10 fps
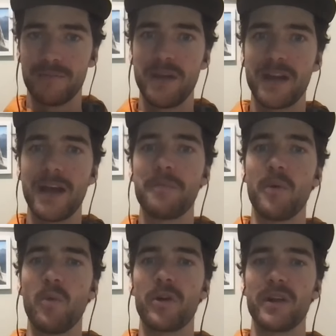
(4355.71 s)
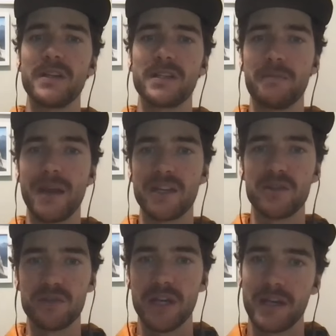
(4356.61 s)
Pick up on what it is that makes
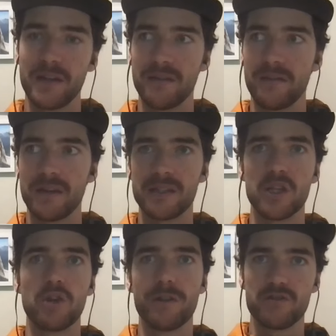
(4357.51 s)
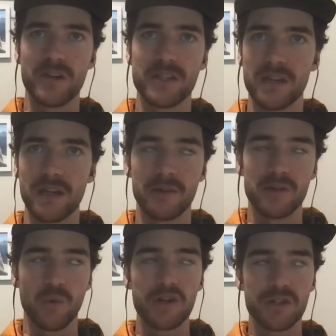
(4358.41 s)
you tick and the things that you're interested in.
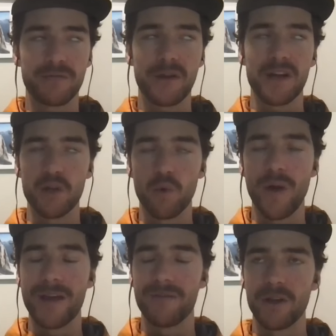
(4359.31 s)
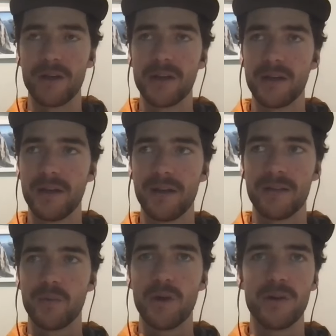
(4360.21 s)
Because once you find your way of learning,
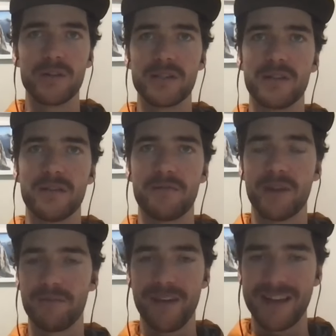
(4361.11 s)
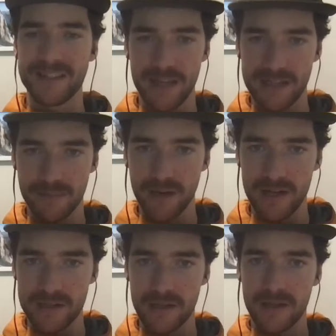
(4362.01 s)
the world is a freaking fascinating
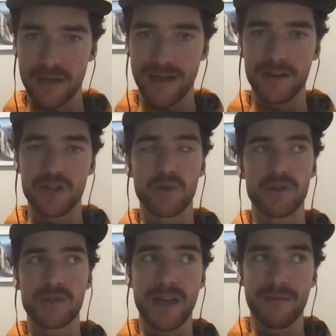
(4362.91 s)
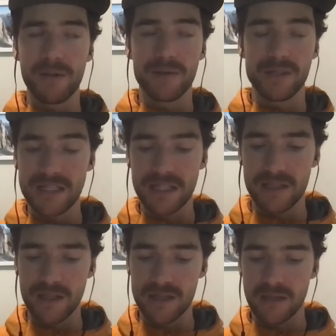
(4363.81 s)
place. And I should also say, if anyone's listening
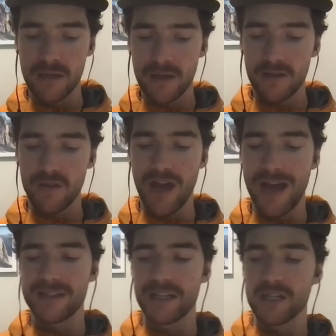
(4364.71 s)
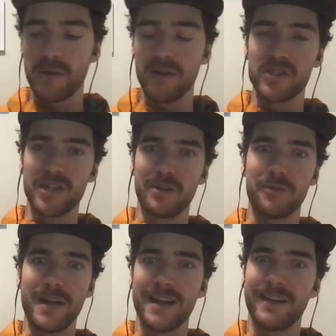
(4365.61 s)
to this that has experience in
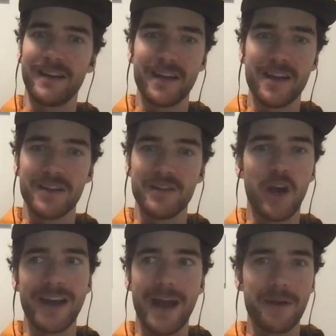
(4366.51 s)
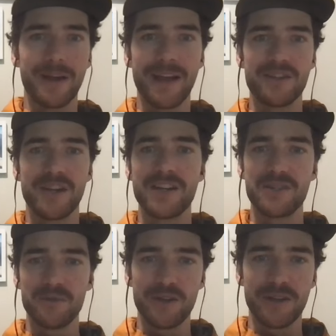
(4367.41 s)
creating like dynamic
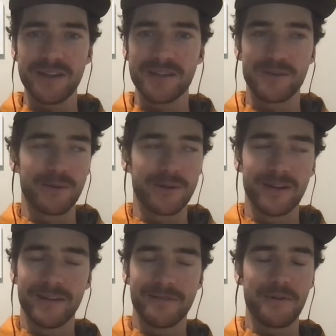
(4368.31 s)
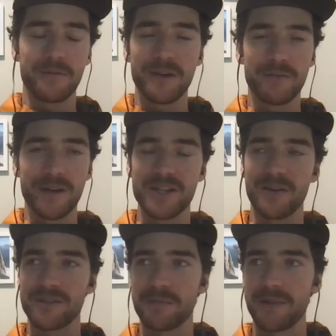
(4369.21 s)
educational journeys, or feel free to reach out
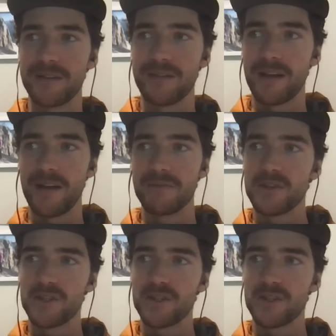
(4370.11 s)
because I'd be I'd love to